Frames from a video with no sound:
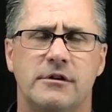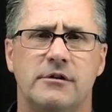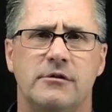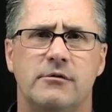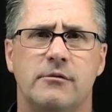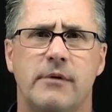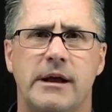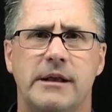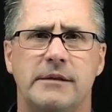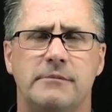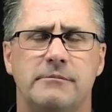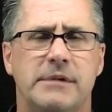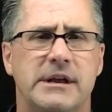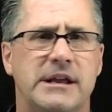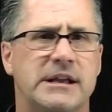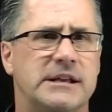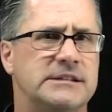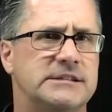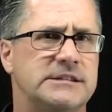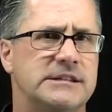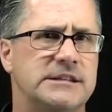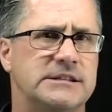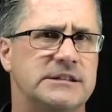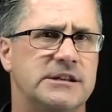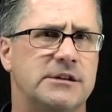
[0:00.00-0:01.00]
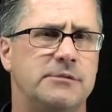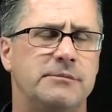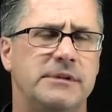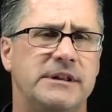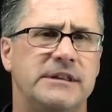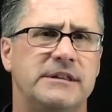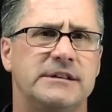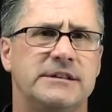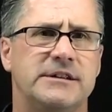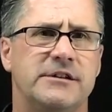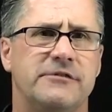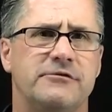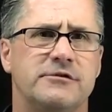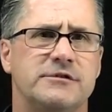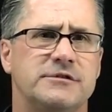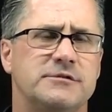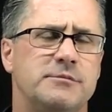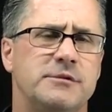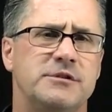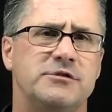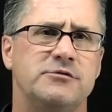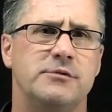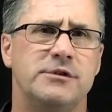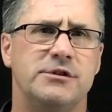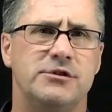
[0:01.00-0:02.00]
right? Because this could be the difference
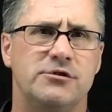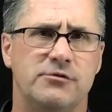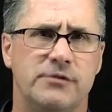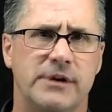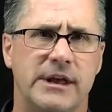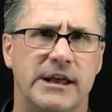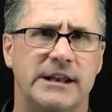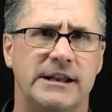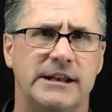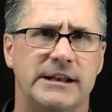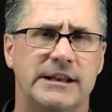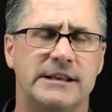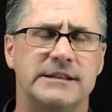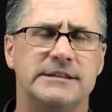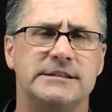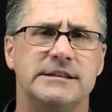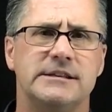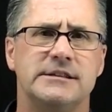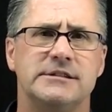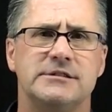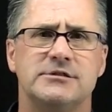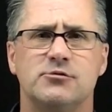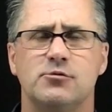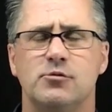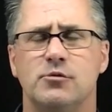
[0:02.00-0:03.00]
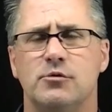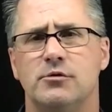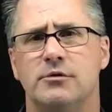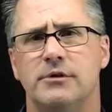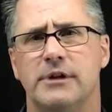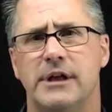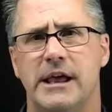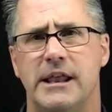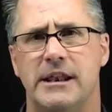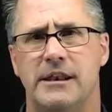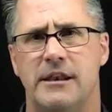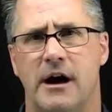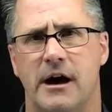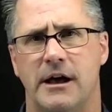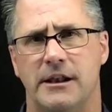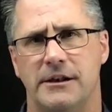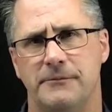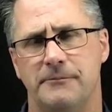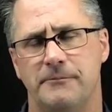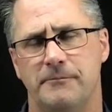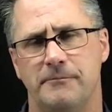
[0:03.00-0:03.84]
between you getting into the school and not.